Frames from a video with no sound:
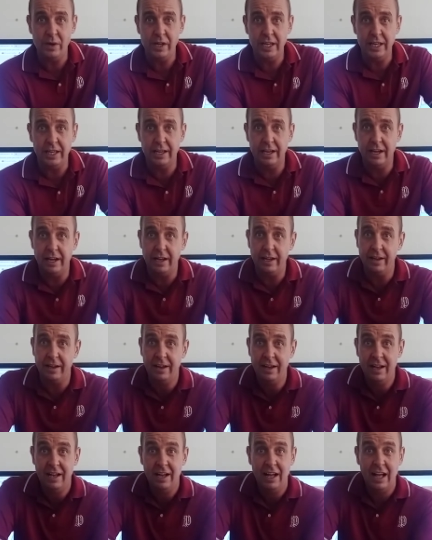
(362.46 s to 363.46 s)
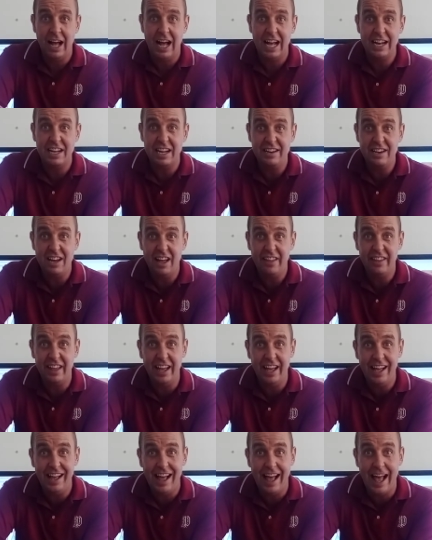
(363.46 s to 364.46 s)
here and
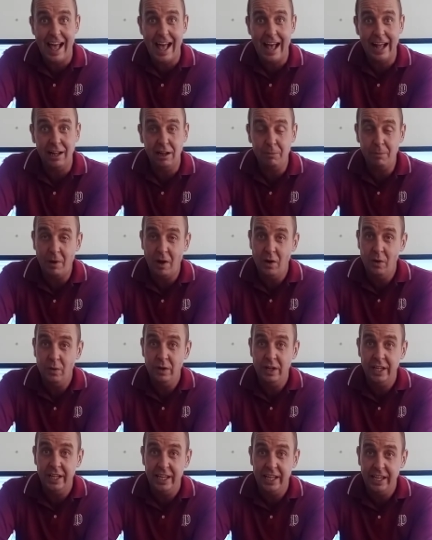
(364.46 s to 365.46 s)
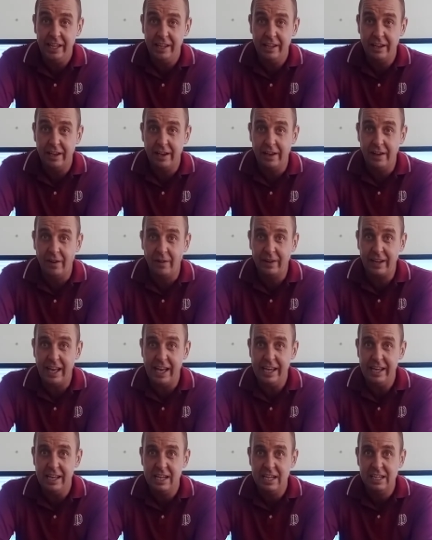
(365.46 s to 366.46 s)
another elbow here,
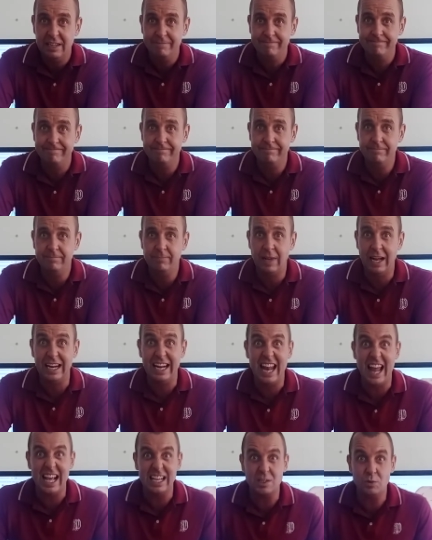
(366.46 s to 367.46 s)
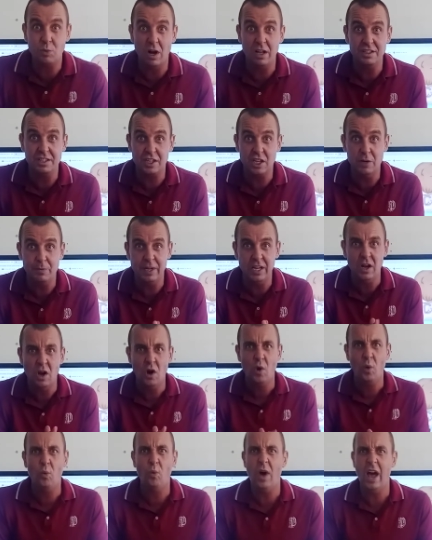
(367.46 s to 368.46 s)
okay? Mm, and last one, Scooby,
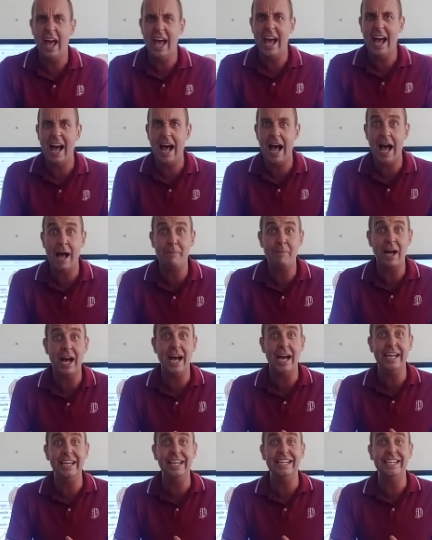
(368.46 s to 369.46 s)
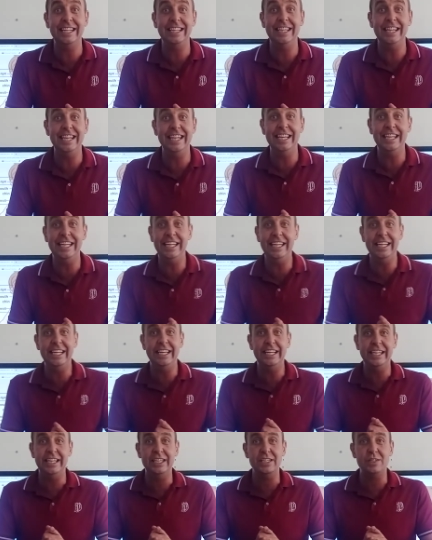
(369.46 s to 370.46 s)
where are my
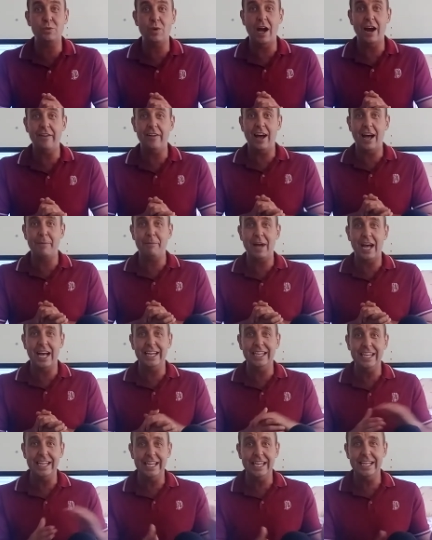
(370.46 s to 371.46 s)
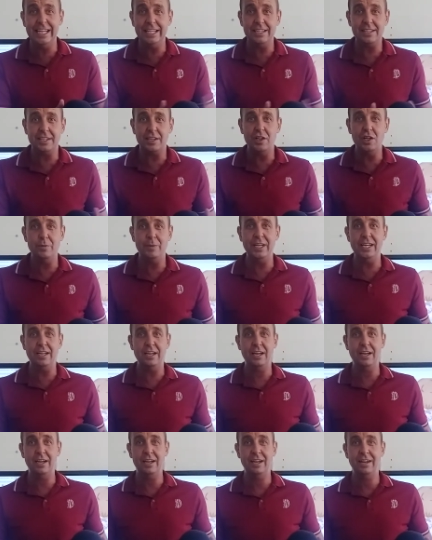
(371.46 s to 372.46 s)
knees? Where are my knees, Scooby?